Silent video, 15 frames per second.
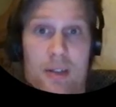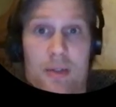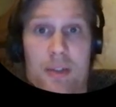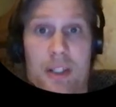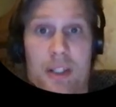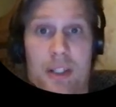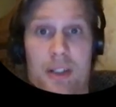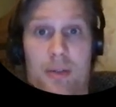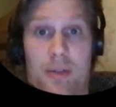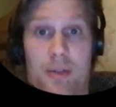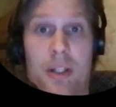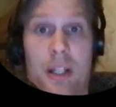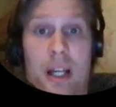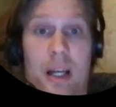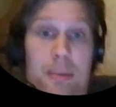of that your
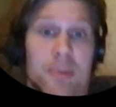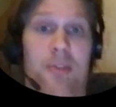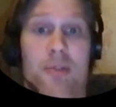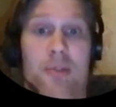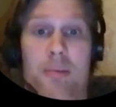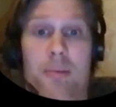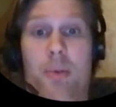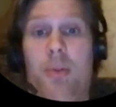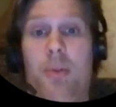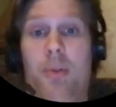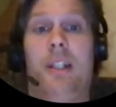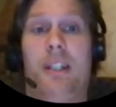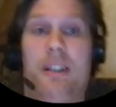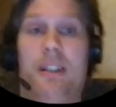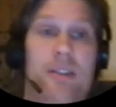upstream
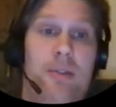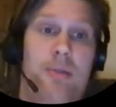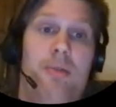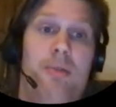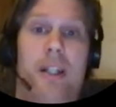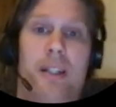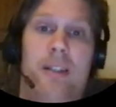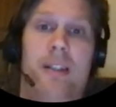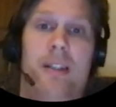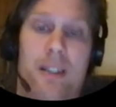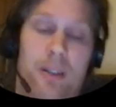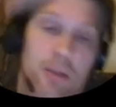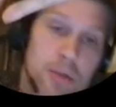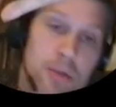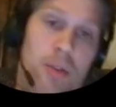modeling is not right.
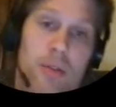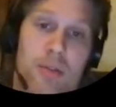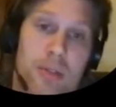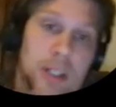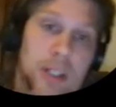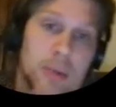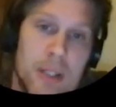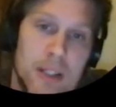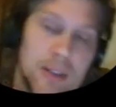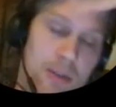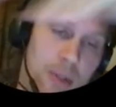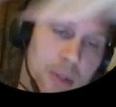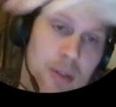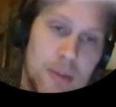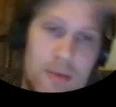Like you should also equally
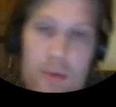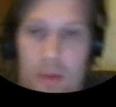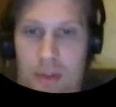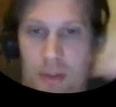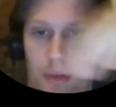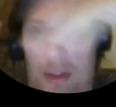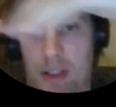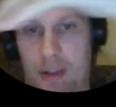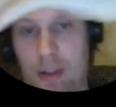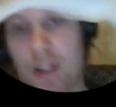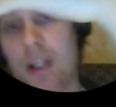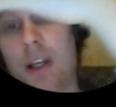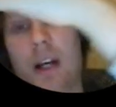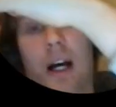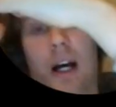try to avoid to create
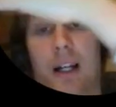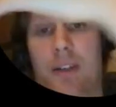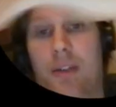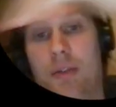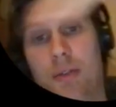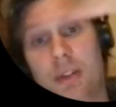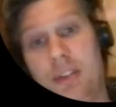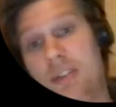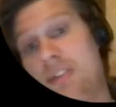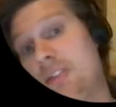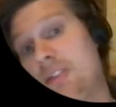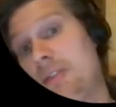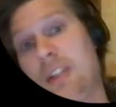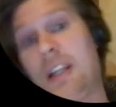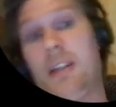hundreds
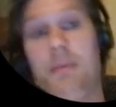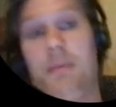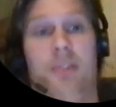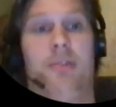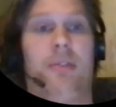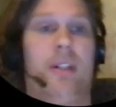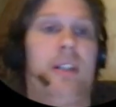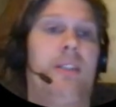of tables, right?